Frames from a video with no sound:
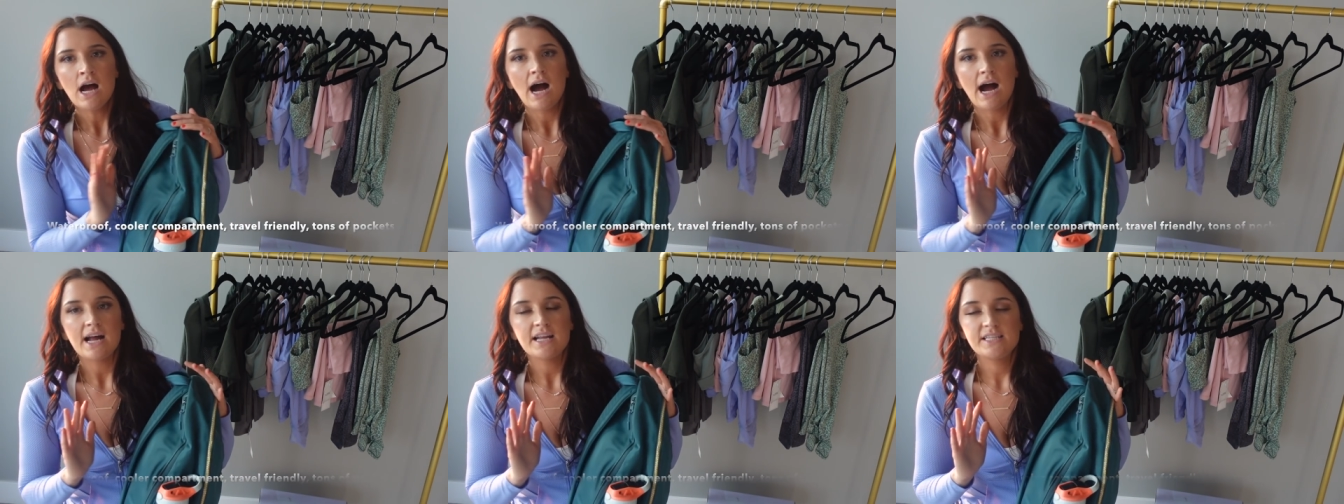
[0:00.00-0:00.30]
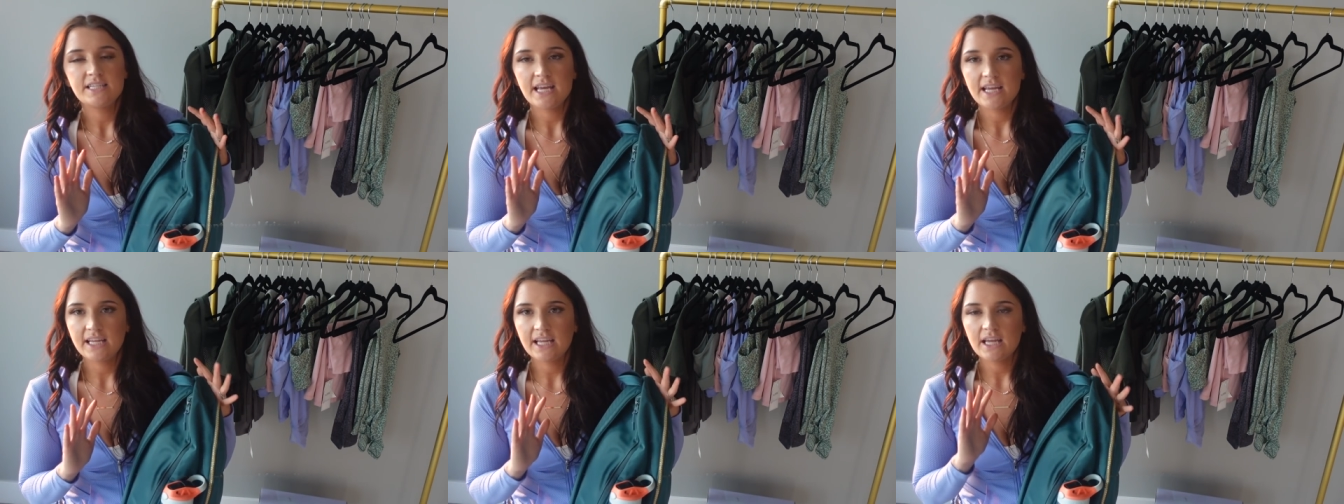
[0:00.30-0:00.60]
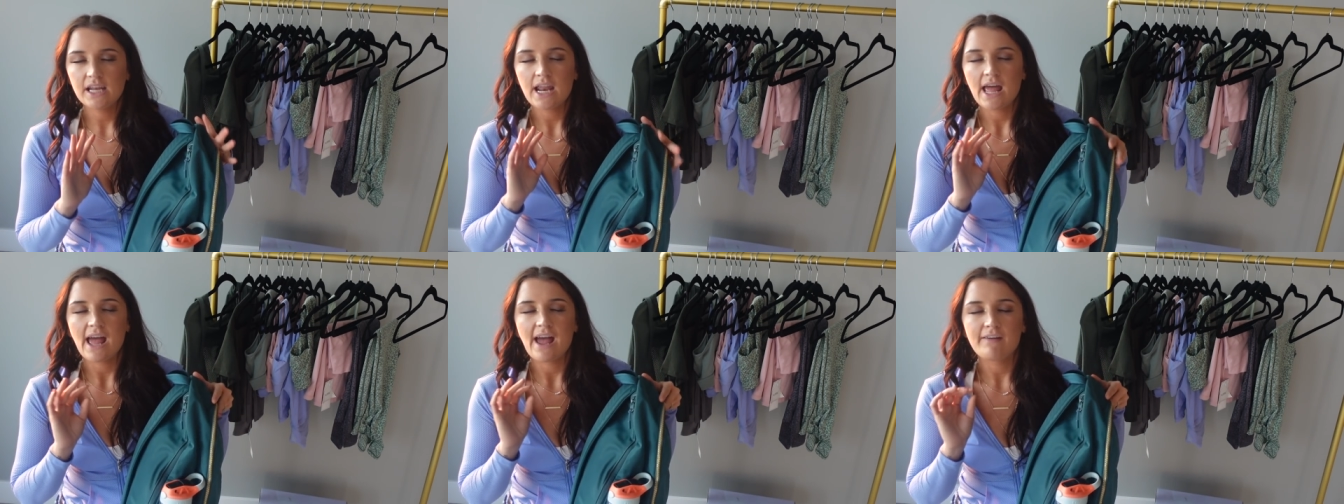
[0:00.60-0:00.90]
I take
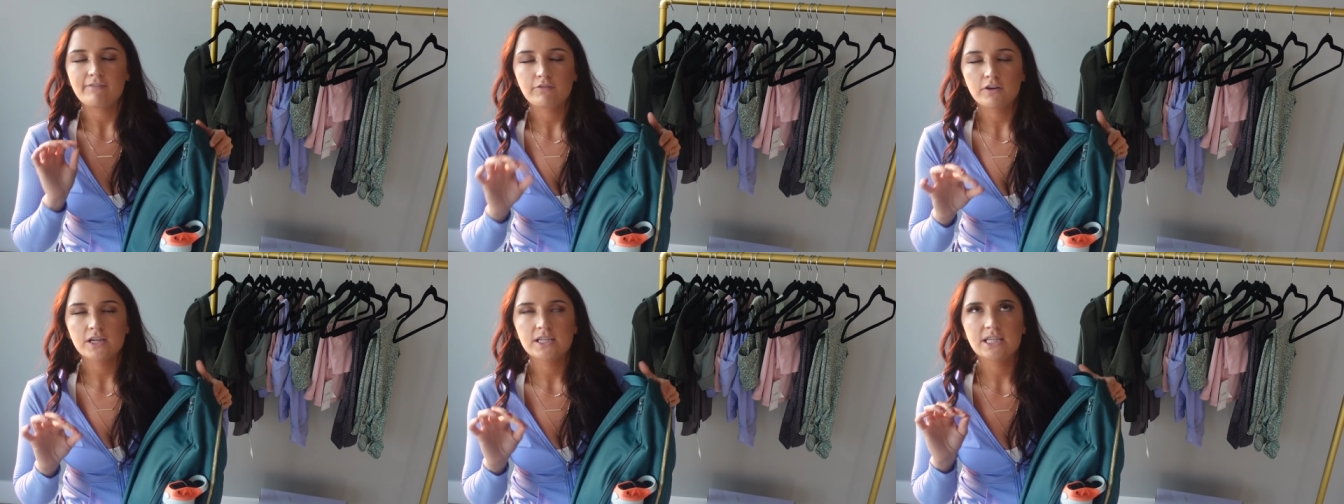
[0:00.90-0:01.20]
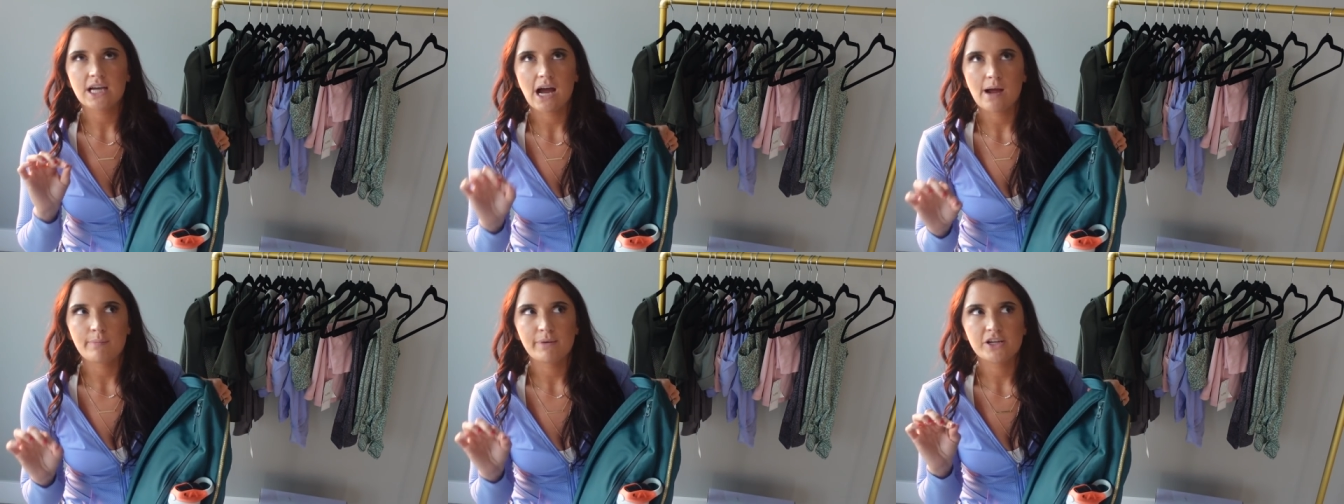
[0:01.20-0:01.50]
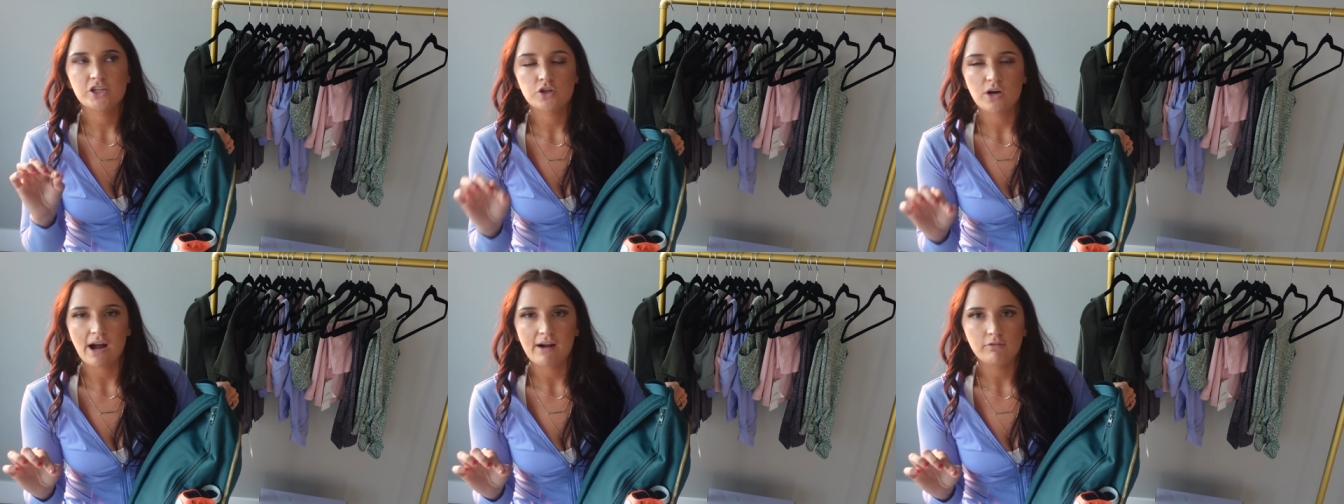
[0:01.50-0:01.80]
it every time
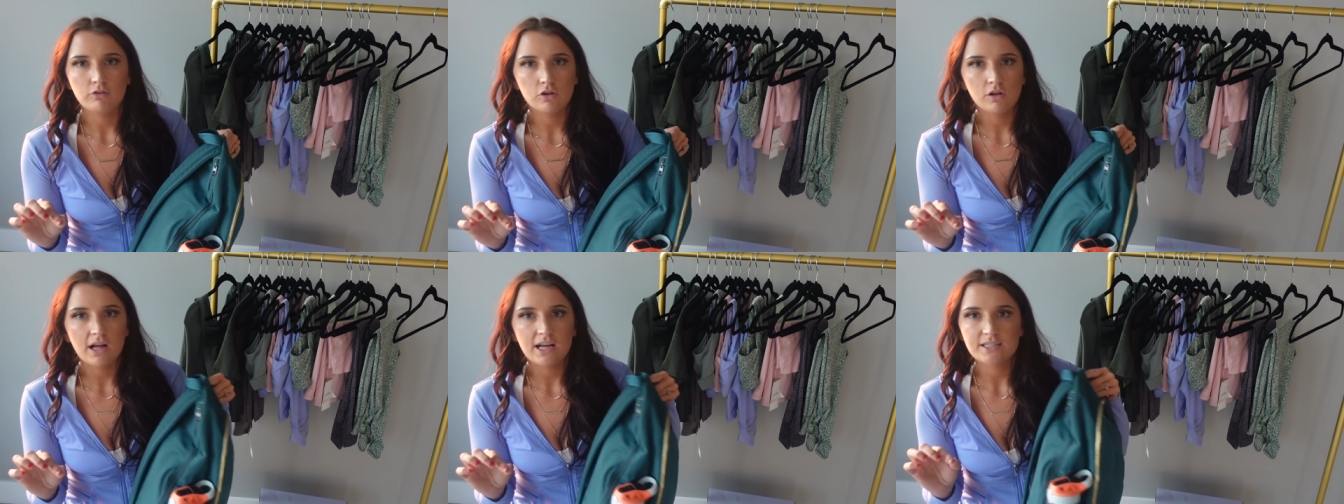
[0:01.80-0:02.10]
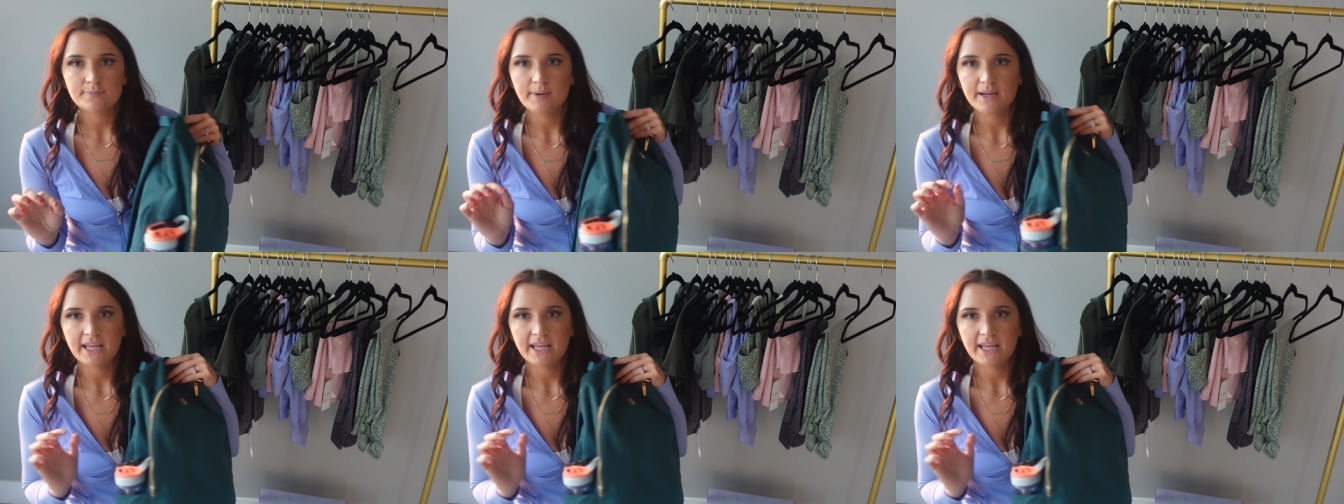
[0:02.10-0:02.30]
I travel as